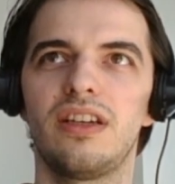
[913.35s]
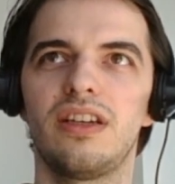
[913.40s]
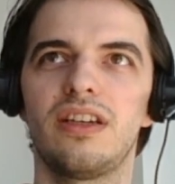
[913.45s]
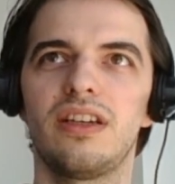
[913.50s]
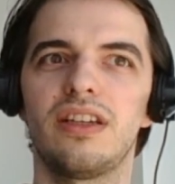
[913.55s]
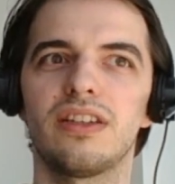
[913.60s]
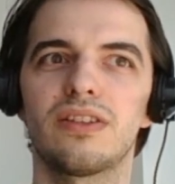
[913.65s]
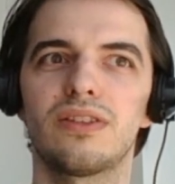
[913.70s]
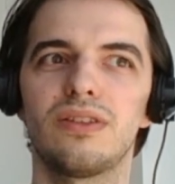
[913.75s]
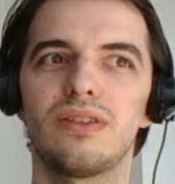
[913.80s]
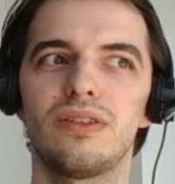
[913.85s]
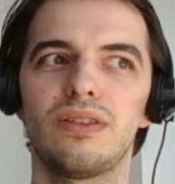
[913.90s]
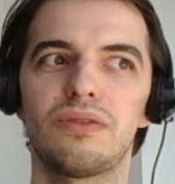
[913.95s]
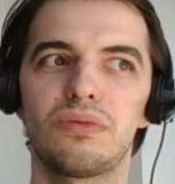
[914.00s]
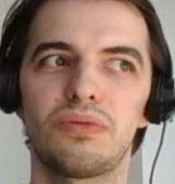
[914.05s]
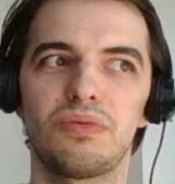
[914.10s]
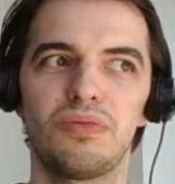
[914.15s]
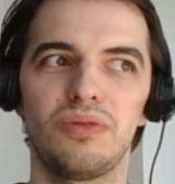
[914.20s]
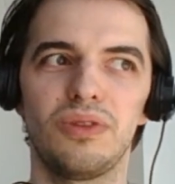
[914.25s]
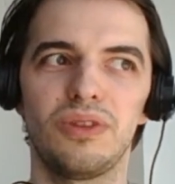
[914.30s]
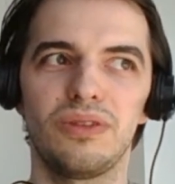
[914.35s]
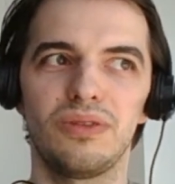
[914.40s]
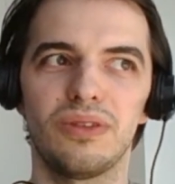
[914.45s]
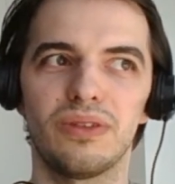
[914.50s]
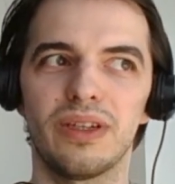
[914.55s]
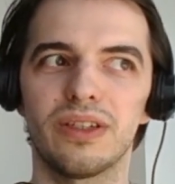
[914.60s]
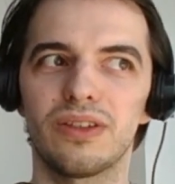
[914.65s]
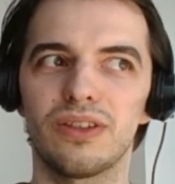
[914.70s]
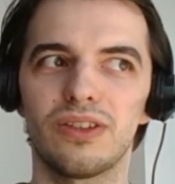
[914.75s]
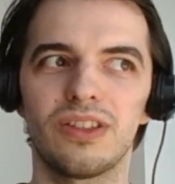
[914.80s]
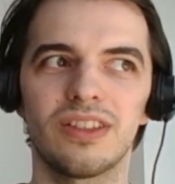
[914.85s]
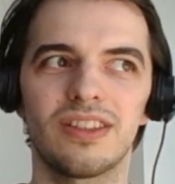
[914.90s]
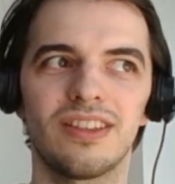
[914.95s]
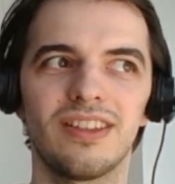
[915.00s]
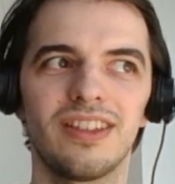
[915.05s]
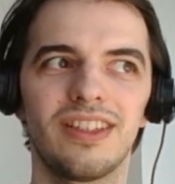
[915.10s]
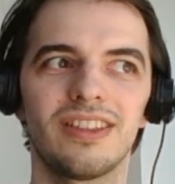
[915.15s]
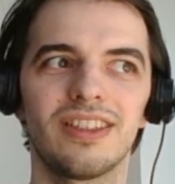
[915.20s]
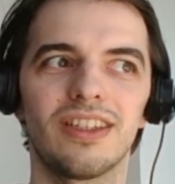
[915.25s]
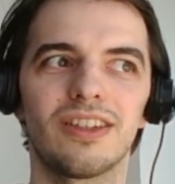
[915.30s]
I could, I could just
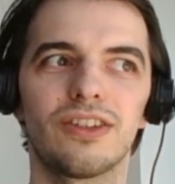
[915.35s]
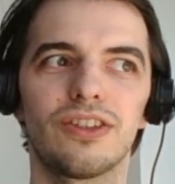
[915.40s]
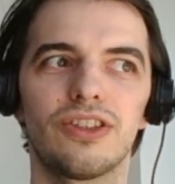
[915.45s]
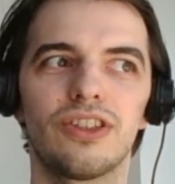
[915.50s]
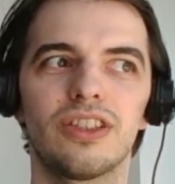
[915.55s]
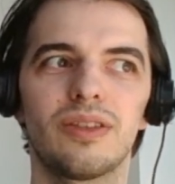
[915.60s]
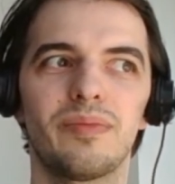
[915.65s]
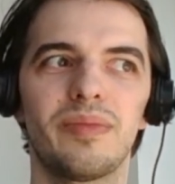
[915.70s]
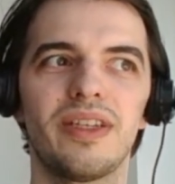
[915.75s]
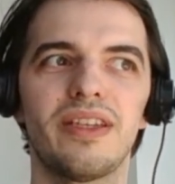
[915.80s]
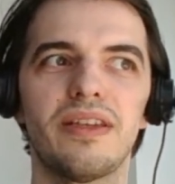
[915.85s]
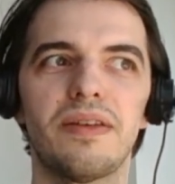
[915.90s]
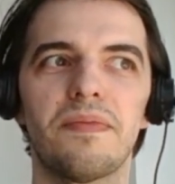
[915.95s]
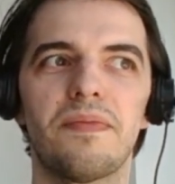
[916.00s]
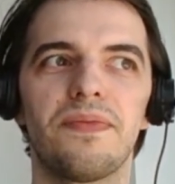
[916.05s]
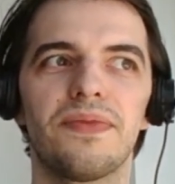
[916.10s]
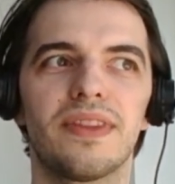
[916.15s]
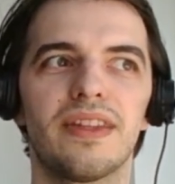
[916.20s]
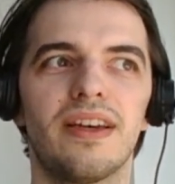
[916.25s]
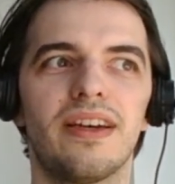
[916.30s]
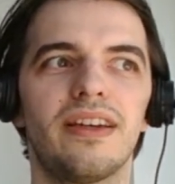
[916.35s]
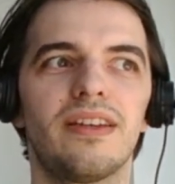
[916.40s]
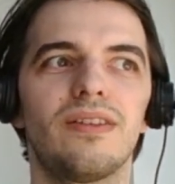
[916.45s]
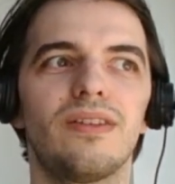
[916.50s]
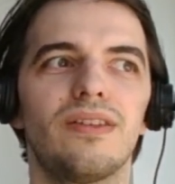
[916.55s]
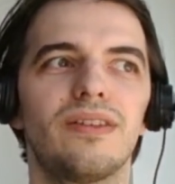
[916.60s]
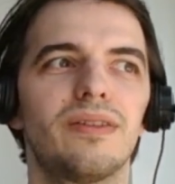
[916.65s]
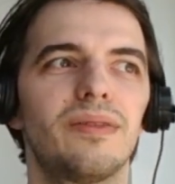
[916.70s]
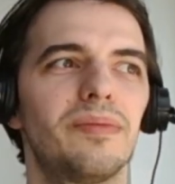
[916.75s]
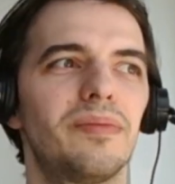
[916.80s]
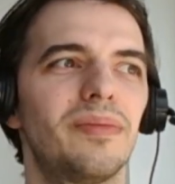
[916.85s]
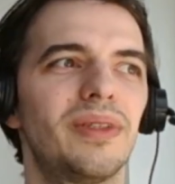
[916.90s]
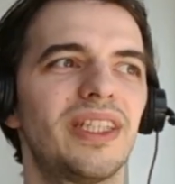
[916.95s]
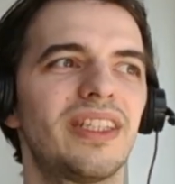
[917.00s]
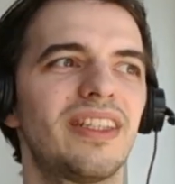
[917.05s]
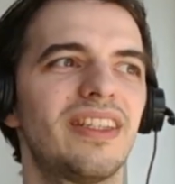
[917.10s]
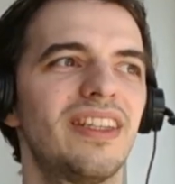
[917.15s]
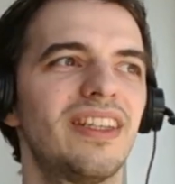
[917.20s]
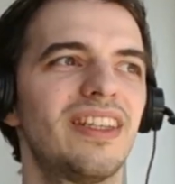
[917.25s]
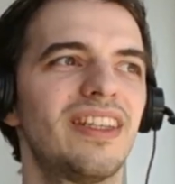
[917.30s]
laze. I could just be idle.
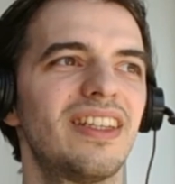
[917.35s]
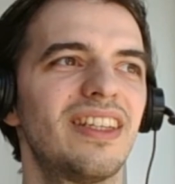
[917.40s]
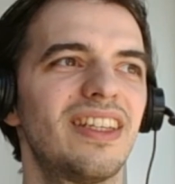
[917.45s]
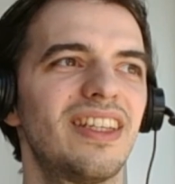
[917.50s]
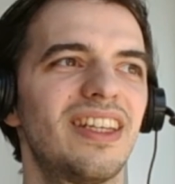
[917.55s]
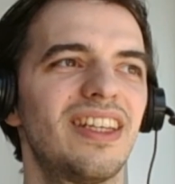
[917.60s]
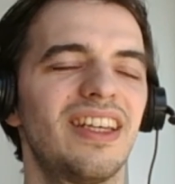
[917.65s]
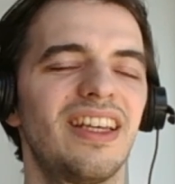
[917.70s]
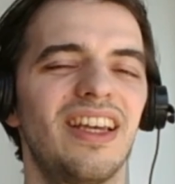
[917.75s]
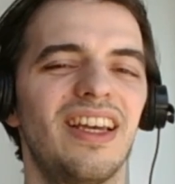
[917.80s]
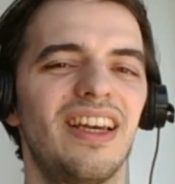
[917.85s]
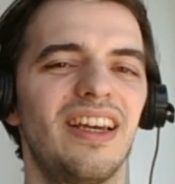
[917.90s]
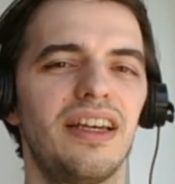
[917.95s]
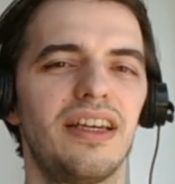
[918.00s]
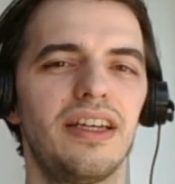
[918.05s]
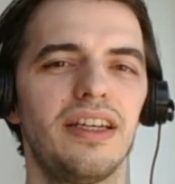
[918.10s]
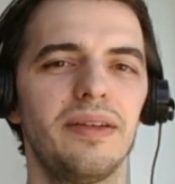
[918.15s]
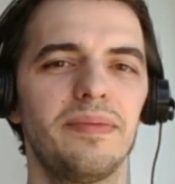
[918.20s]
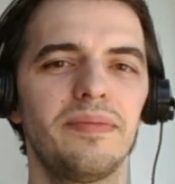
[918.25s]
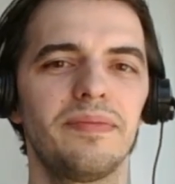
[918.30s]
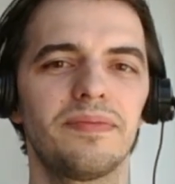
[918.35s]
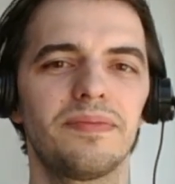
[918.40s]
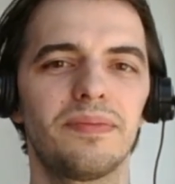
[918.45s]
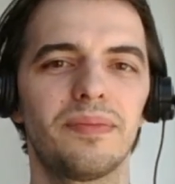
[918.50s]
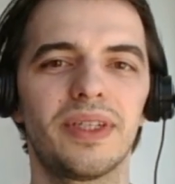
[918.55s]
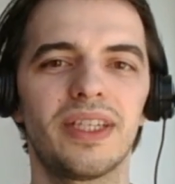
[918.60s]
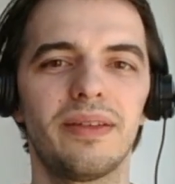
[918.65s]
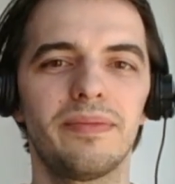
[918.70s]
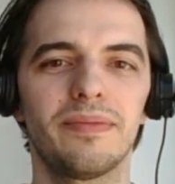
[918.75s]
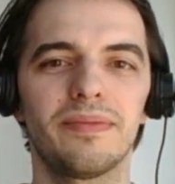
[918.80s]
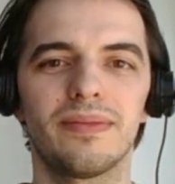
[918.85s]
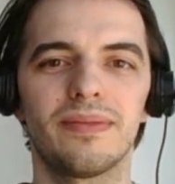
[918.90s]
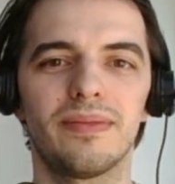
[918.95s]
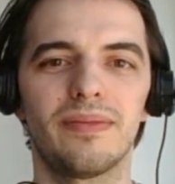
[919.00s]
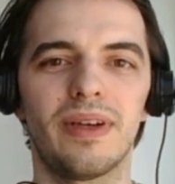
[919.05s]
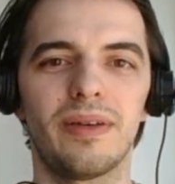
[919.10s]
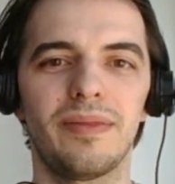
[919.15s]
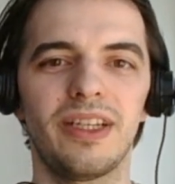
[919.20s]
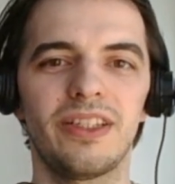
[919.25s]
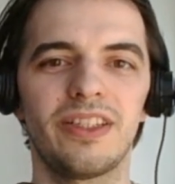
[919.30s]
But I'm
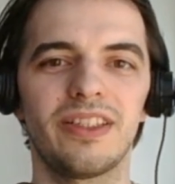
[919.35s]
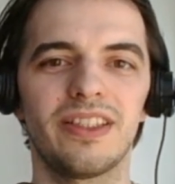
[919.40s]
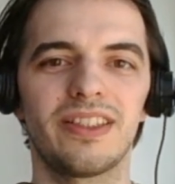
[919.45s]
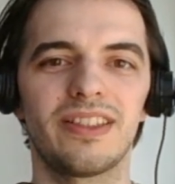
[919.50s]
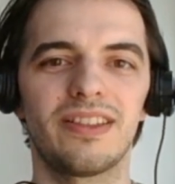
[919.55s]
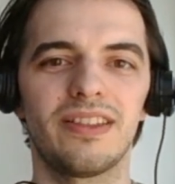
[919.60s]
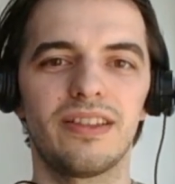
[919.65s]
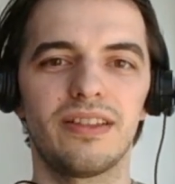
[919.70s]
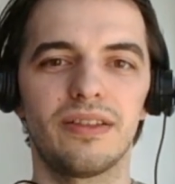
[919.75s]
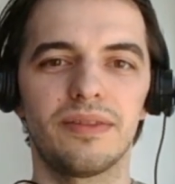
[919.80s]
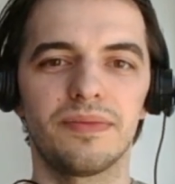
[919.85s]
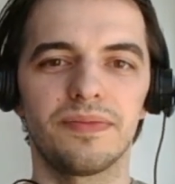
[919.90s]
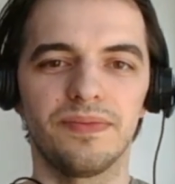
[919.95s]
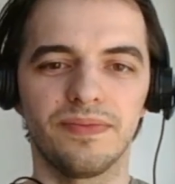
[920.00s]
not just, but